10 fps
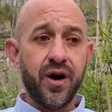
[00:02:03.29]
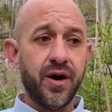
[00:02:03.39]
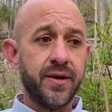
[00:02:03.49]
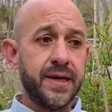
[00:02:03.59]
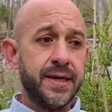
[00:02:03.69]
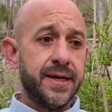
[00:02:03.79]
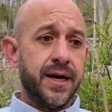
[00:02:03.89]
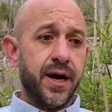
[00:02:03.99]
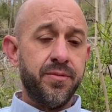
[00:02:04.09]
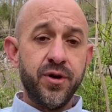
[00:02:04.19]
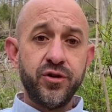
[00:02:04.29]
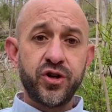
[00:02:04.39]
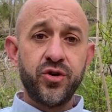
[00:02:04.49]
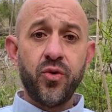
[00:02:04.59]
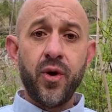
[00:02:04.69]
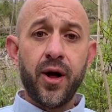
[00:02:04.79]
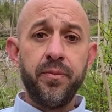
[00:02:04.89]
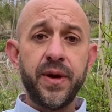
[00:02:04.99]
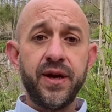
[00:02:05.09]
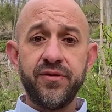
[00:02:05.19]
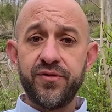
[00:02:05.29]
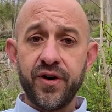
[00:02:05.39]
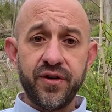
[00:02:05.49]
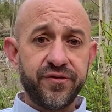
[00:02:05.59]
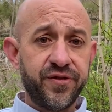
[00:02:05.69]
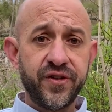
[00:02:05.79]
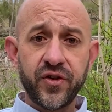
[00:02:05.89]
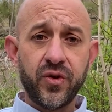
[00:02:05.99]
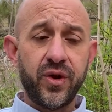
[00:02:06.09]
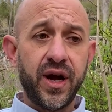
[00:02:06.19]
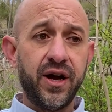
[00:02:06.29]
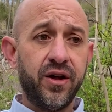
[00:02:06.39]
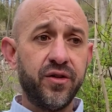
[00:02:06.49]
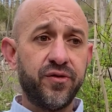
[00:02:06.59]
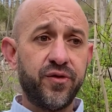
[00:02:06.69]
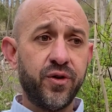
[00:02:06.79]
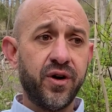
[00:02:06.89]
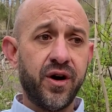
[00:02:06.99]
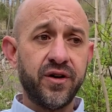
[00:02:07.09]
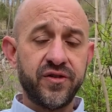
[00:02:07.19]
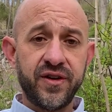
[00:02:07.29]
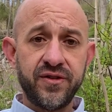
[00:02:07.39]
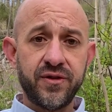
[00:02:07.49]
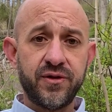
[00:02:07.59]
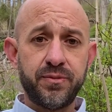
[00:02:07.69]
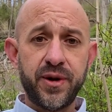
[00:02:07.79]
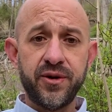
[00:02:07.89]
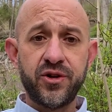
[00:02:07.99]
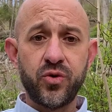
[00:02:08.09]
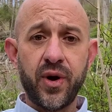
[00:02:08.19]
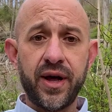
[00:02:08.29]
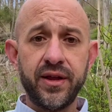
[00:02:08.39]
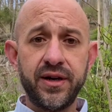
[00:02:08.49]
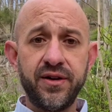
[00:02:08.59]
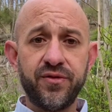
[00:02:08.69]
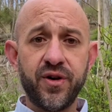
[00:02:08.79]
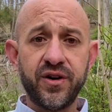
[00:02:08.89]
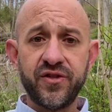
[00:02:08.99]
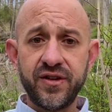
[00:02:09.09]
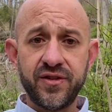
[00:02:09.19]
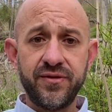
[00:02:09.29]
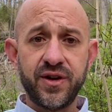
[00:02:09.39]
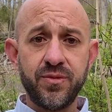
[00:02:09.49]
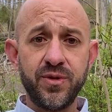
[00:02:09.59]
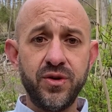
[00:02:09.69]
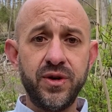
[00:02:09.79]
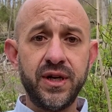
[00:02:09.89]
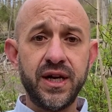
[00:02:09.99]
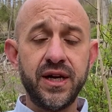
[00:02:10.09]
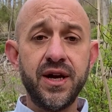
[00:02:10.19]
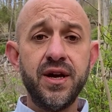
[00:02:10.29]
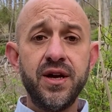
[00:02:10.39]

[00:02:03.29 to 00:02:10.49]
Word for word: our emotional well-being, for our physical health, for our sense of spirituality, for our sense of community.